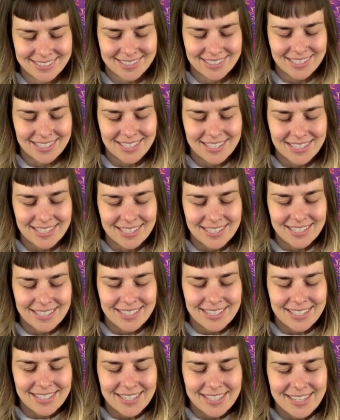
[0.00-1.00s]

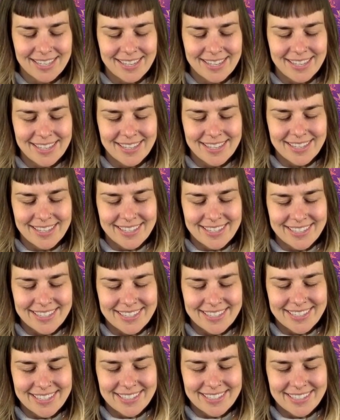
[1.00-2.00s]
[no speech]